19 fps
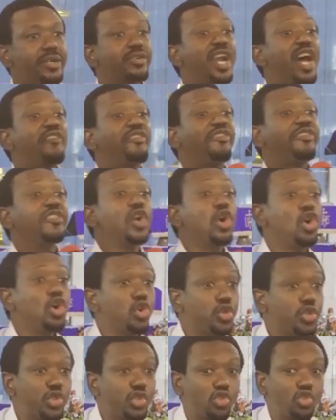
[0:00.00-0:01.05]

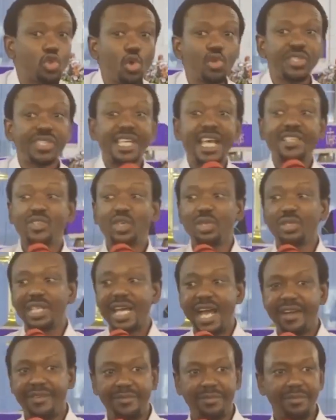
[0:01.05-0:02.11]
refused to settle
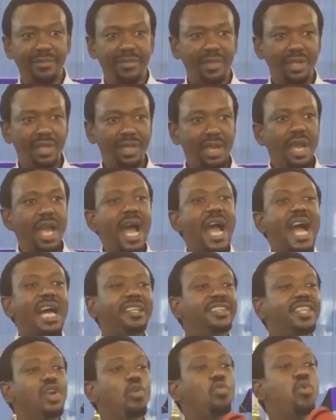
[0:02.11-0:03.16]
down.
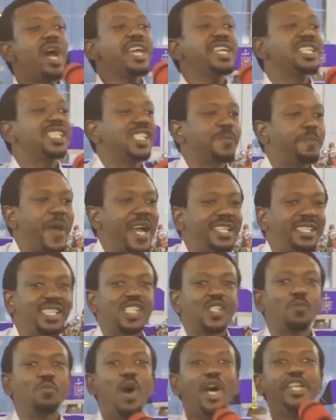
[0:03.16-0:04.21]
And the way he spent
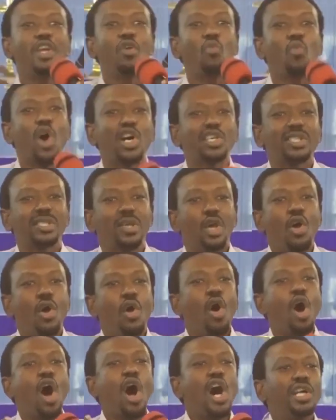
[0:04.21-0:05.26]
his money was
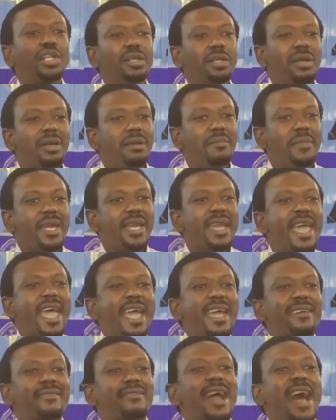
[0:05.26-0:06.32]
on
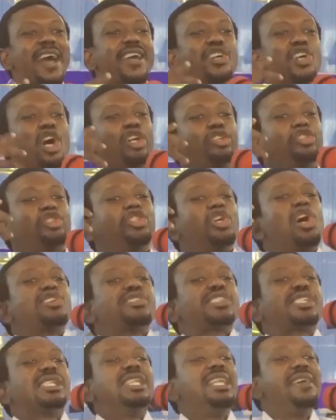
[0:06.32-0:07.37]
a
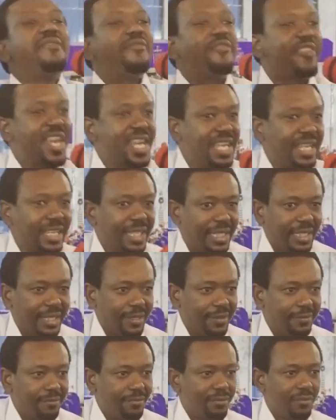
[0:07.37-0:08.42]
riotous living.
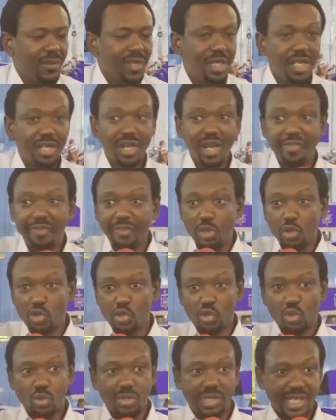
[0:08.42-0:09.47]
He
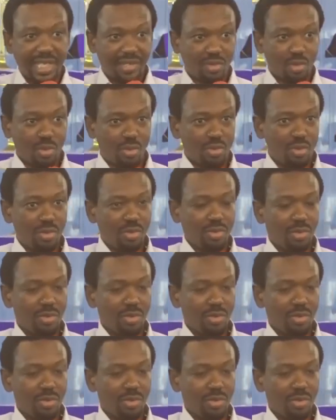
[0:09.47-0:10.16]
refused to settle.